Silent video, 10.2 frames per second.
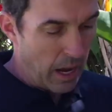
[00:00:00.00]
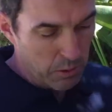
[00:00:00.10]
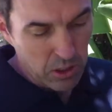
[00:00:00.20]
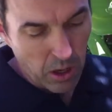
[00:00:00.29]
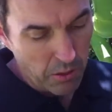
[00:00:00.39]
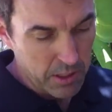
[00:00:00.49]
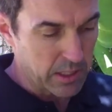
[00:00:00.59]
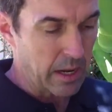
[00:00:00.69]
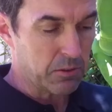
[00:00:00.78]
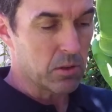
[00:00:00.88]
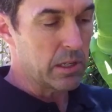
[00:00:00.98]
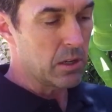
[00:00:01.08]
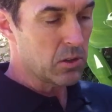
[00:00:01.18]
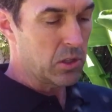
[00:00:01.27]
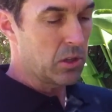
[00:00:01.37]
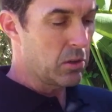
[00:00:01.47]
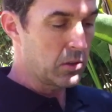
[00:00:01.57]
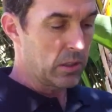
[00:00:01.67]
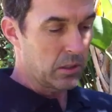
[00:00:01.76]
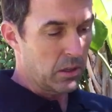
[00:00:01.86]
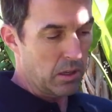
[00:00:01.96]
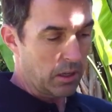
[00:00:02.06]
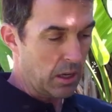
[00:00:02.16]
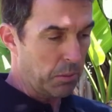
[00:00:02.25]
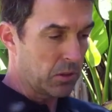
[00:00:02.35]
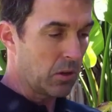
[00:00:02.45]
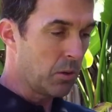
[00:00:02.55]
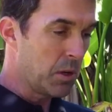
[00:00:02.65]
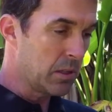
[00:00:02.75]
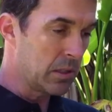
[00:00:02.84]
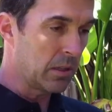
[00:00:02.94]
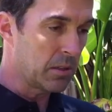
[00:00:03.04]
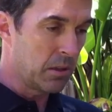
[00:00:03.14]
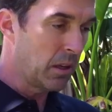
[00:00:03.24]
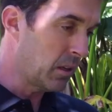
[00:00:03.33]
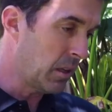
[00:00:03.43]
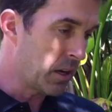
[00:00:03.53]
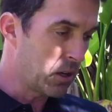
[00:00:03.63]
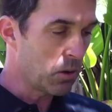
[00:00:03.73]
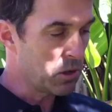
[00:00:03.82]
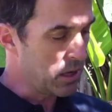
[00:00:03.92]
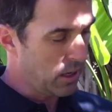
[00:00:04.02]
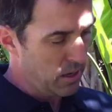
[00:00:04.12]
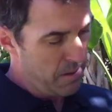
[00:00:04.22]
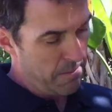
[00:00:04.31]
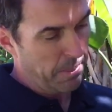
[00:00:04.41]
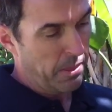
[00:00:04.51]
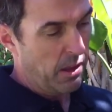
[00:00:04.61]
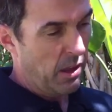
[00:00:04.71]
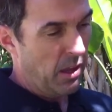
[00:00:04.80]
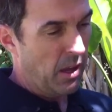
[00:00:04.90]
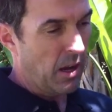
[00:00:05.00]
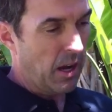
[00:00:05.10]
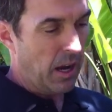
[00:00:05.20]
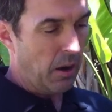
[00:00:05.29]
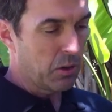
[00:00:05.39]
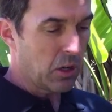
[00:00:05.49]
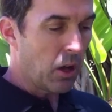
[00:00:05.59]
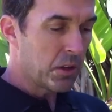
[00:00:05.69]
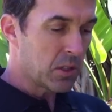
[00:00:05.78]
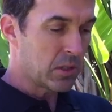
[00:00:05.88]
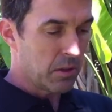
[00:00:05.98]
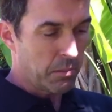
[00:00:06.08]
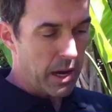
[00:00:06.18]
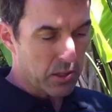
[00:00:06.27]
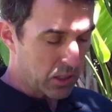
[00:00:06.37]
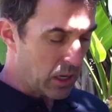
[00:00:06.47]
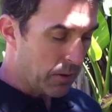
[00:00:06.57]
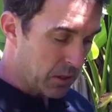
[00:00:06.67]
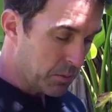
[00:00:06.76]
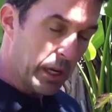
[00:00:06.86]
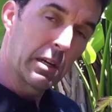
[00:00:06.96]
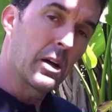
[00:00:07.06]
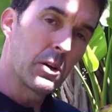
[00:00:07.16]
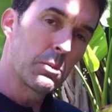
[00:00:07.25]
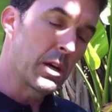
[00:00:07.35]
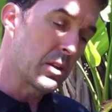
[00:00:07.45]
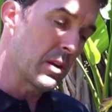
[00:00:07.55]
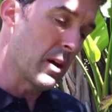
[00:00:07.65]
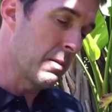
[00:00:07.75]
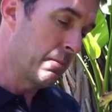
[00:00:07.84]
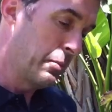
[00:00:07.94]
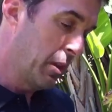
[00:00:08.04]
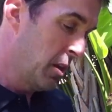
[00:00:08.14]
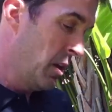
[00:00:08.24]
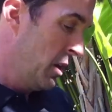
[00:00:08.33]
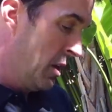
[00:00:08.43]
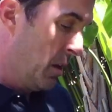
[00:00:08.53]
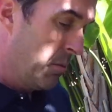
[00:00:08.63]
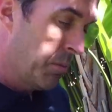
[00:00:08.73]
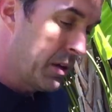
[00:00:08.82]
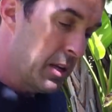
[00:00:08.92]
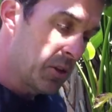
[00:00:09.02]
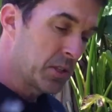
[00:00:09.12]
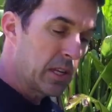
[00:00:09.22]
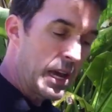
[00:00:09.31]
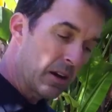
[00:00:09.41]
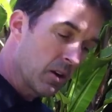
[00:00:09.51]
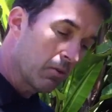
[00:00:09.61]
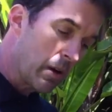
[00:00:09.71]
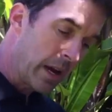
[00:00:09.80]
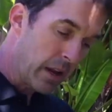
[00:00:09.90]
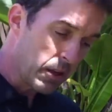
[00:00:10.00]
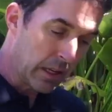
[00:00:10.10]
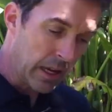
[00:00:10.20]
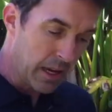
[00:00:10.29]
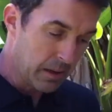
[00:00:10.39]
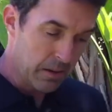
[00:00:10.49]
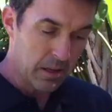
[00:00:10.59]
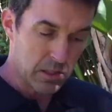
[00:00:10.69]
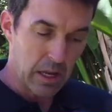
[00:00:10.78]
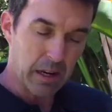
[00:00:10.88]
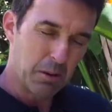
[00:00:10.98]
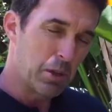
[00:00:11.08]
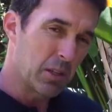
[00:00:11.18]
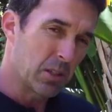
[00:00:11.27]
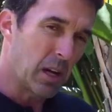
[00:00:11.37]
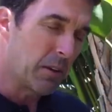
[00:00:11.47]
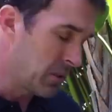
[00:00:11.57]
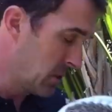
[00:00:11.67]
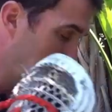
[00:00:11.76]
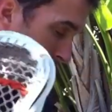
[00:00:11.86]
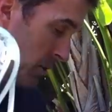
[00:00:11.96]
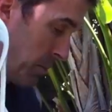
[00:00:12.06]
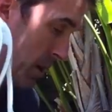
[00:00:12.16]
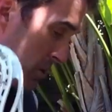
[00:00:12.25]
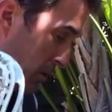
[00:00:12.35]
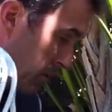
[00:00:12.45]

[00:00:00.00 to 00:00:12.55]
I would call this, after a year's use in a couple tournaments and a lot of coaching, I would call this about as soft as my colored mesh here. But Ninja Standard, right out of the gate, it's not going to be as soft as colored mesh.